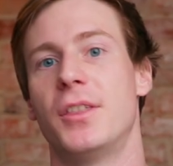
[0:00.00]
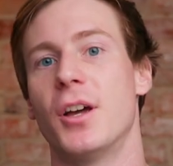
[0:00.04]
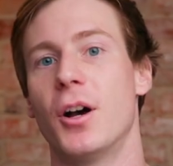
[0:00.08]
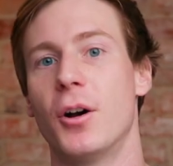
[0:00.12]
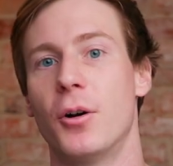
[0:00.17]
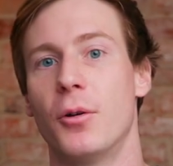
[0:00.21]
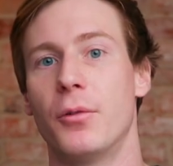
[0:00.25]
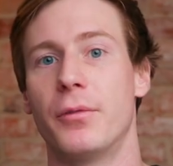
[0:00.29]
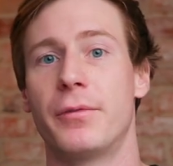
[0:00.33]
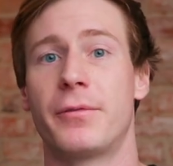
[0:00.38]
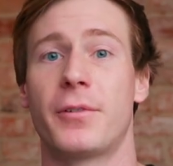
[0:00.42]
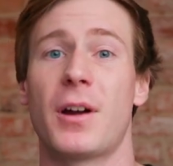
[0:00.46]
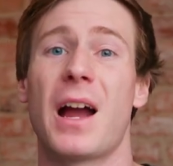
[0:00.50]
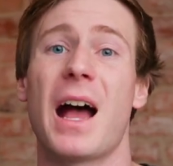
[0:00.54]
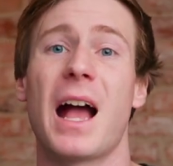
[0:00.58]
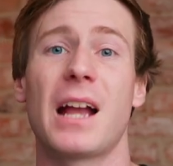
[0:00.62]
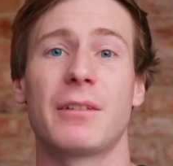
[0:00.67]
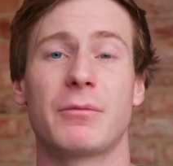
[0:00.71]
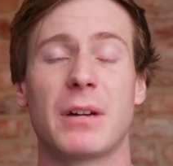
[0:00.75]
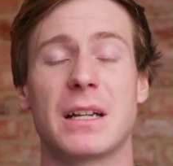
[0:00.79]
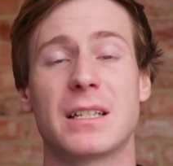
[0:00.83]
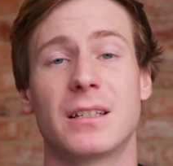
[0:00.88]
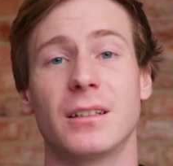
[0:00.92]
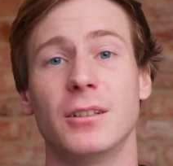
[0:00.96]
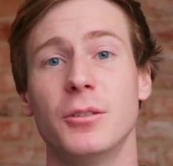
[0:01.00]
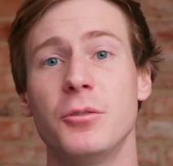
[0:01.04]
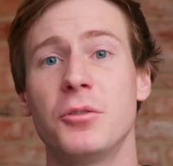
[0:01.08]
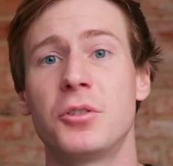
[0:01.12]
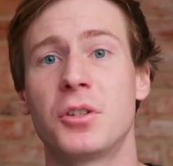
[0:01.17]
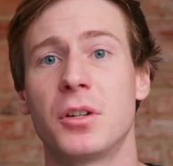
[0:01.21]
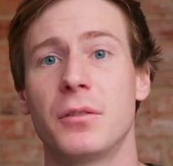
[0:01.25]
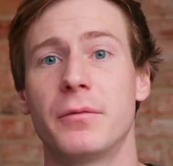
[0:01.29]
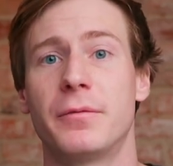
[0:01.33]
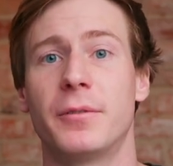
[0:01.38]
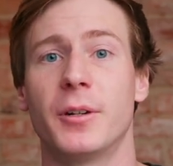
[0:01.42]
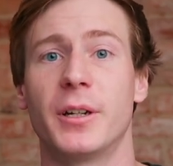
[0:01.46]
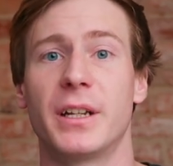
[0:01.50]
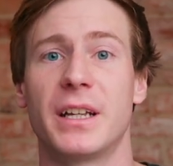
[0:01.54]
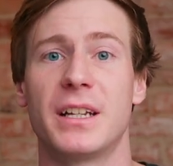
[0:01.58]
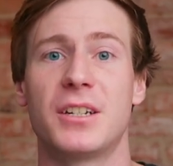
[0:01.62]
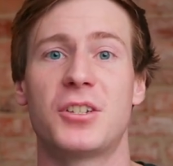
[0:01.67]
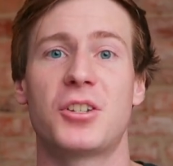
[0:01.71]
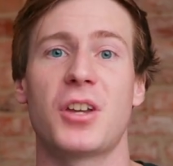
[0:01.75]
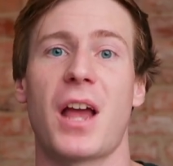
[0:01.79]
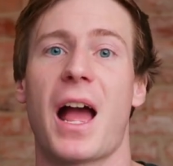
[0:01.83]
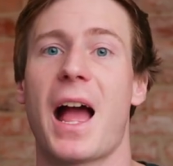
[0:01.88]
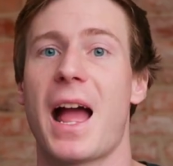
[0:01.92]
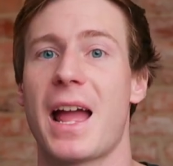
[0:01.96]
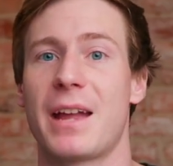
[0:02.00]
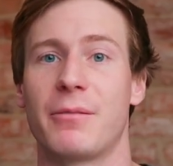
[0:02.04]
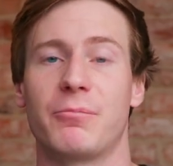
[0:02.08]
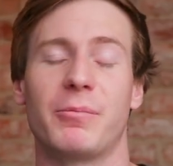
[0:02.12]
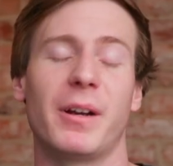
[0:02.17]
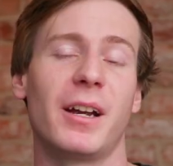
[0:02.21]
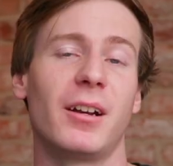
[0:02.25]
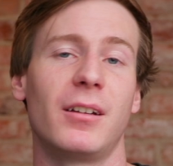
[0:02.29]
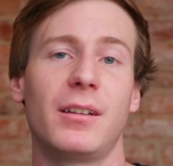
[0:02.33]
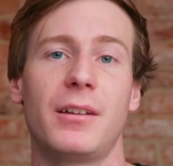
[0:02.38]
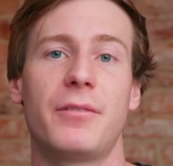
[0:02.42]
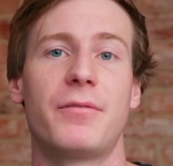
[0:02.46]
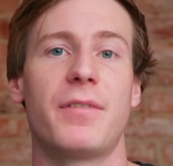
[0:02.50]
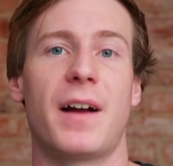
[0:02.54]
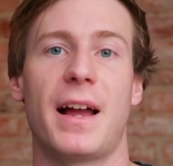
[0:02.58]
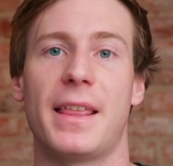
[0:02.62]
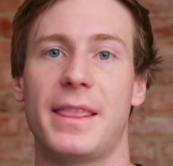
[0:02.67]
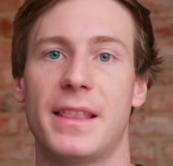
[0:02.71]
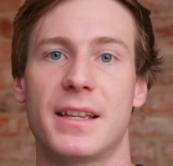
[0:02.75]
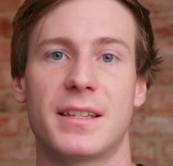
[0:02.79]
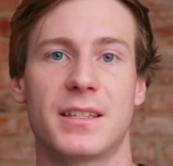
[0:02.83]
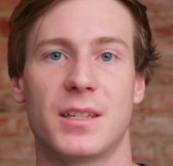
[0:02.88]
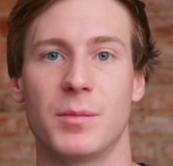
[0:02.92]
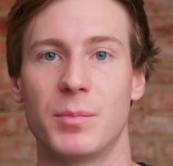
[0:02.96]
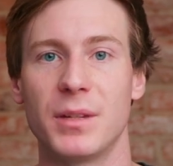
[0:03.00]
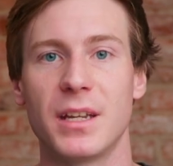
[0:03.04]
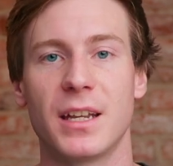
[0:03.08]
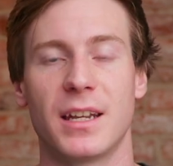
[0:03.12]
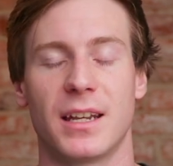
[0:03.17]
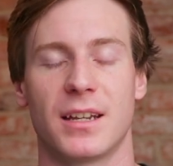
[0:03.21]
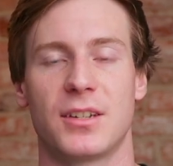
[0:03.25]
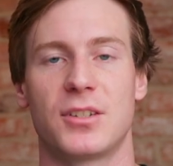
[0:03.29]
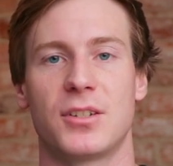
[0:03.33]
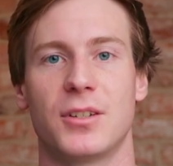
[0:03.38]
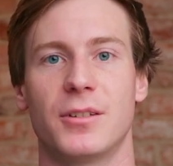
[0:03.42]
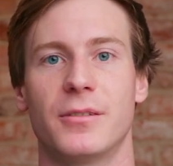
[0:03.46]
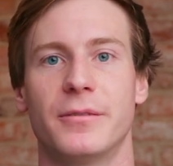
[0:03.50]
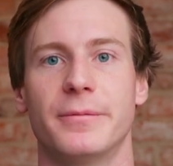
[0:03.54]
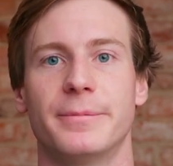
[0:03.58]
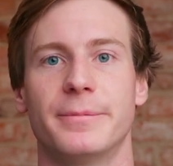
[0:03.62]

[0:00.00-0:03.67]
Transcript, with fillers: Though for high resolution footage, I rarely find this to be an issue.